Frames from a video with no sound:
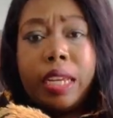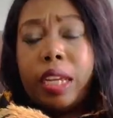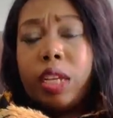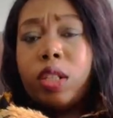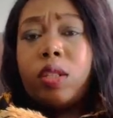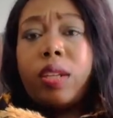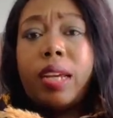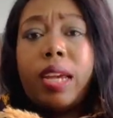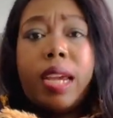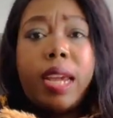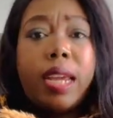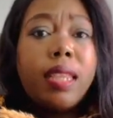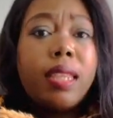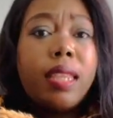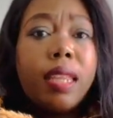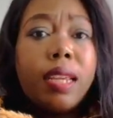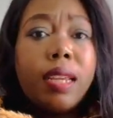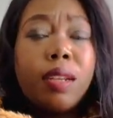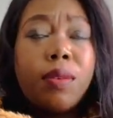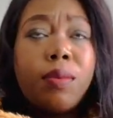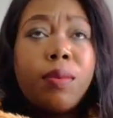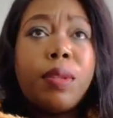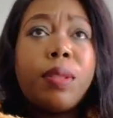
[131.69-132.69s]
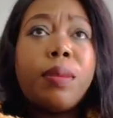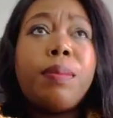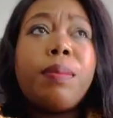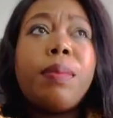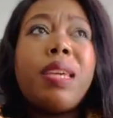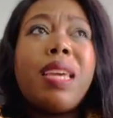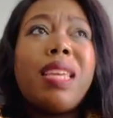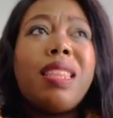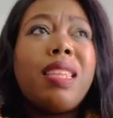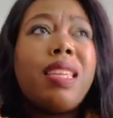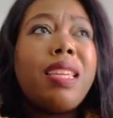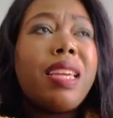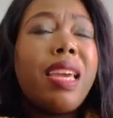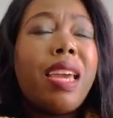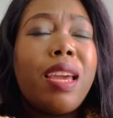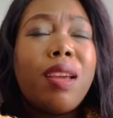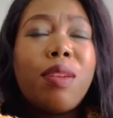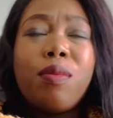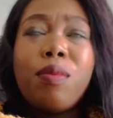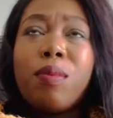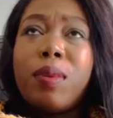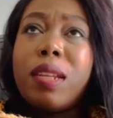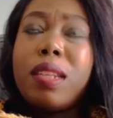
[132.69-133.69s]
So I had that with me. I think I
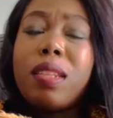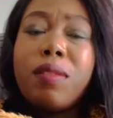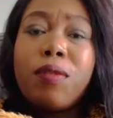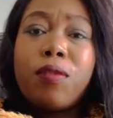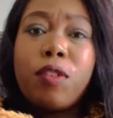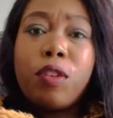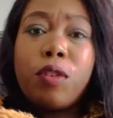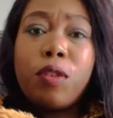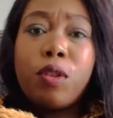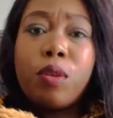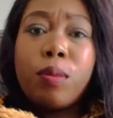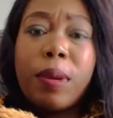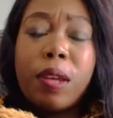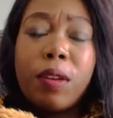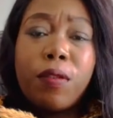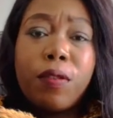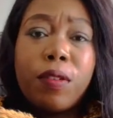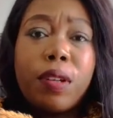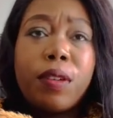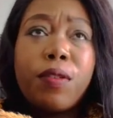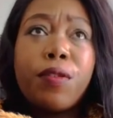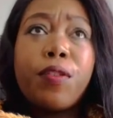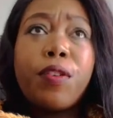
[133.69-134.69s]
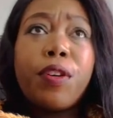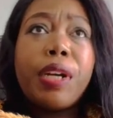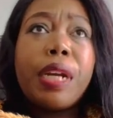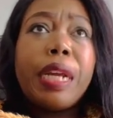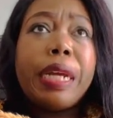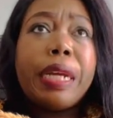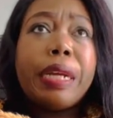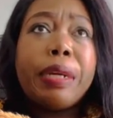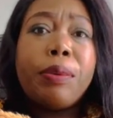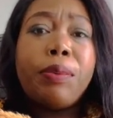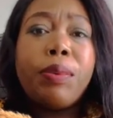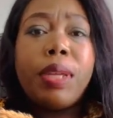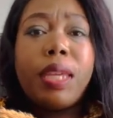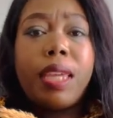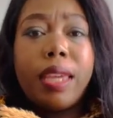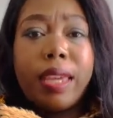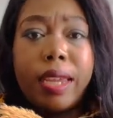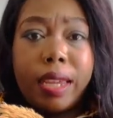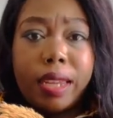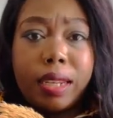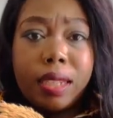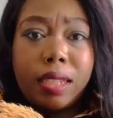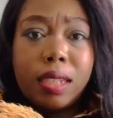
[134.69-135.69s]
had went to my friend for a
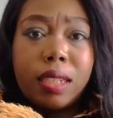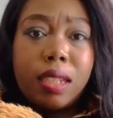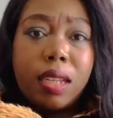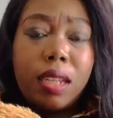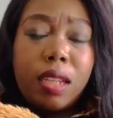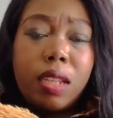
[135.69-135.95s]
weekend.